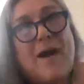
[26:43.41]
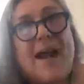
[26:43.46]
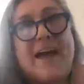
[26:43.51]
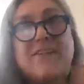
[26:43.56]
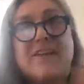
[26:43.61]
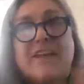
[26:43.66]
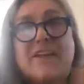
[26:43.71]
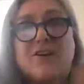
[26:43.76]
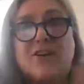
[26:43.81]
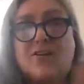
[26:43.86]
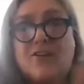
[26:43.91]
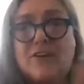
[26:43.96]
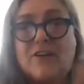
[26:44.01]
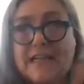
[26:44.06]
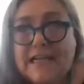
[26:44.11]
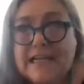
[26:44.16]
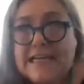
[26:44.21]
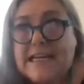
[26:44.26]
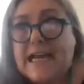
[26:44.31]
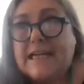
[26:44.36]
and then you're
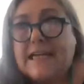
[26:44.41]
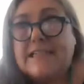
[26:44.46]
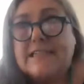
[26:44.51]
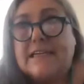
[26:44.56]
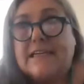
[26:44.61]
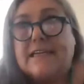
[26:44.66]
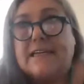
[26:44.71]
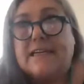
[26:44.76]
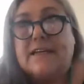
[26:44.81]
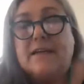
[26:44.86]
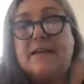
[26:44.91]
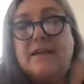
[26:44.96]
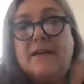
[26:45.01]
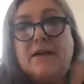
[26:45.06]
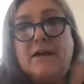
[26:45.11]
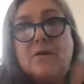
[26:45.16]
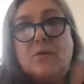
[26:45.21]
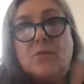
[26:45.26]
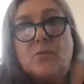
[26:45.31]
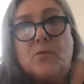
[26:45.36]
connected
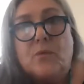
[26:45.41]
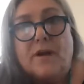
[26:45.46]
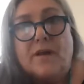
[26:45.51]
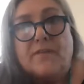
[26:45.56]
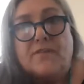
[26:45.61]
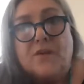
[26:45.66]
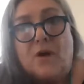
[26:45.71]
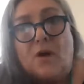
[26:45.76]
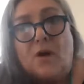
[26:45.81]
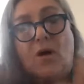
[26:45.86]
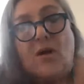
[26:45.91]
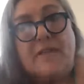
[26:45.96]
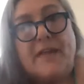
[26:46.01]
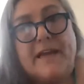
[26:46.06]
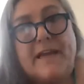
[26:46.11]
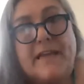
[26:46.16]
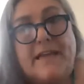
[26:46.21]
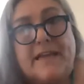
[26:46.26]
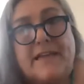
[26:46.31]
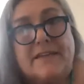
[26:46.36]
with all
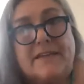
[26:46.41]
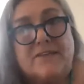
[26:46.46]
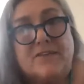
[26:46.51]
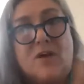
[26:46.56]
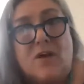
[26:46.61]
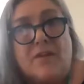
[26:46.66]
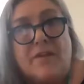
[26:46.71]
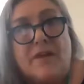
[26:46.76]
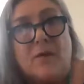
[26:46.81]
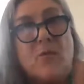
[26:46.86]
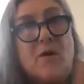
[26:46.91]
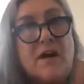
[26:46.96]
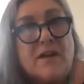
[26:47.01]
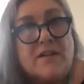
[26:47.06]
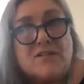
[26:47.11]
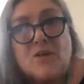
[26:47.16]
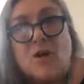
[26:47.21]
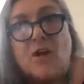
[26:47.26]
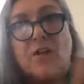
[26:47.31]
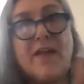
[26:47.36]
that is, all that
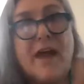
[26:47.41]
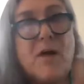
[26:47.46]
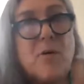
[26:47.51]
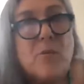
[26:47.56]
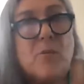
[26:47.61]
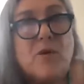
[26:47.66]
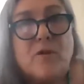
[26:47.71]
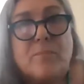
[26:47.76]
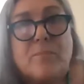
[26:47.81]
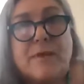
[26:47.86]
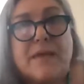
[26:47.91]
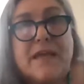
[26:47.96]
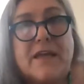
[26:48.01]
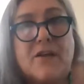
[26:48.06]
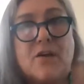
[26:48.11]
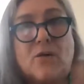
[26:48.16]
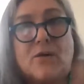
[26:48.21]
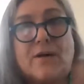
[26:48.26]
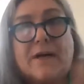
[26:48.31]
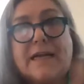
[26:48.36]
was, all that will be,
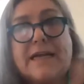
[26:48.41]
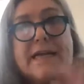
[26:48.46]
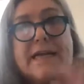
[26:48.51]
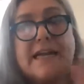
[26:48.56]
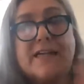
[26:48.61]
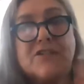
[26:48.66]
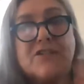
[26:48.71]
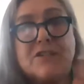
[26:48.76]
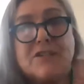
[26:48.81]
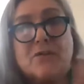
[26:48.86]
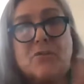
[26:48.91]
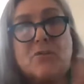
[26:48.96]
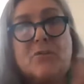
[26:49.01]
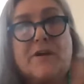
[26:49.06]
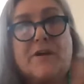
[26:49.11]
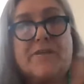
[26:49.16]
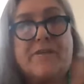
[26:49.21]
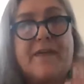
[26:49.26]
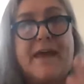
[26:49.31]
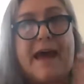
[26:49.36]
your connection
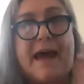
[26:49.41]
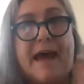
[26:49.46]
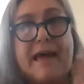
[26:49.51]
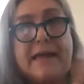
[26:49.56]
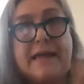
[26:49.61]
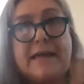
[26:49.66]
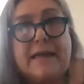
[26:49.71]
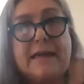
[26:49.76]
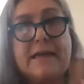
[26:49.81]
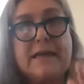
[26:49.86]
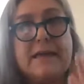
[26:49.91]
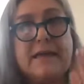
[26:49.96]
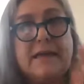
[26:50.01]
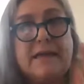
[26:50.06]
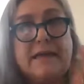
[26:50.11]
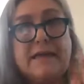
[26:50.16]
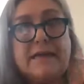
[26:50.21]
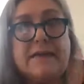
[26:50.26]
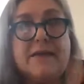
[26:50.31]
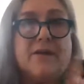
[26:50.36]
with that,
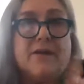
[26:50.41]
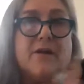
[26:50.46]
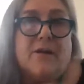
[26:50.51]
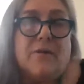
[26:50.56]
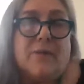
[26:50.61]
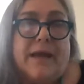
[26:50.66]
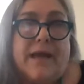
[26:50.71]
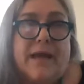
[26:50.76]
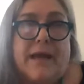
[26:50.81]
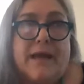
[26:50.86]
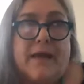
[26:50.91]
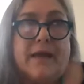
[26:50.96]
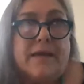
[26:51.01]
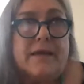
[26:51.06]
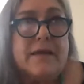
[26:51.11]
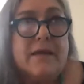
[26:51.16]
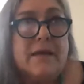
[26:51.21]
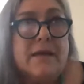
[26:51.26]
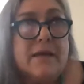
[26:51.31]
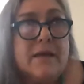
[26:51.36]

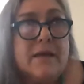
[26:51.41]
and